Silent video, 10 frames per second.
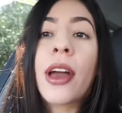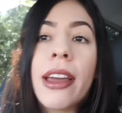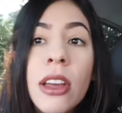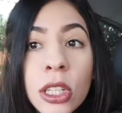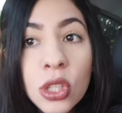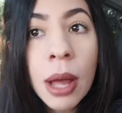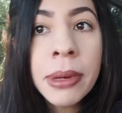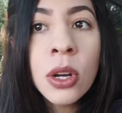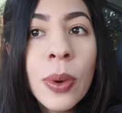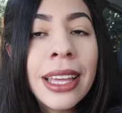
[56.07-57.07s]
Okay, so I'm
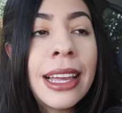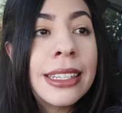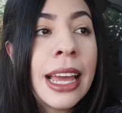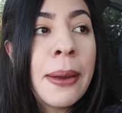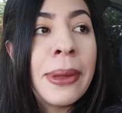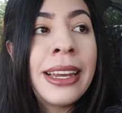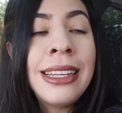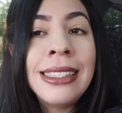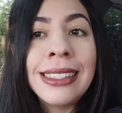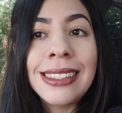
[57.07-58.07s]
gonna wait like ten
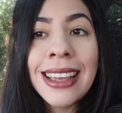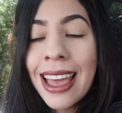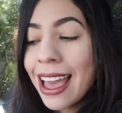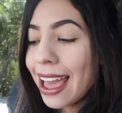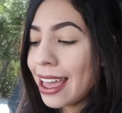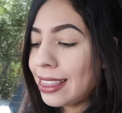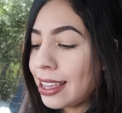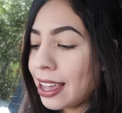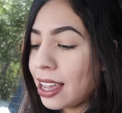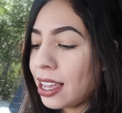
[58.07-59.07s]
minutes, and
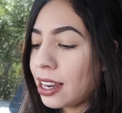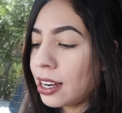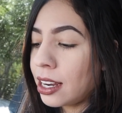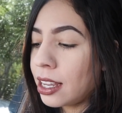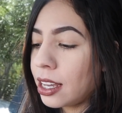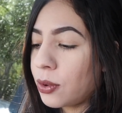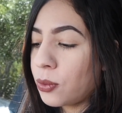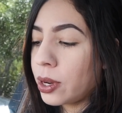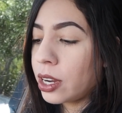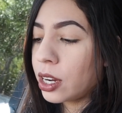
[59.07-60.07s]
then
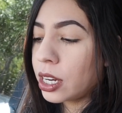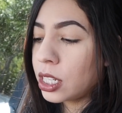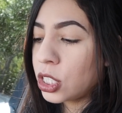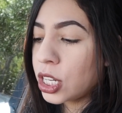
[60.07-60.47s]
we are gonna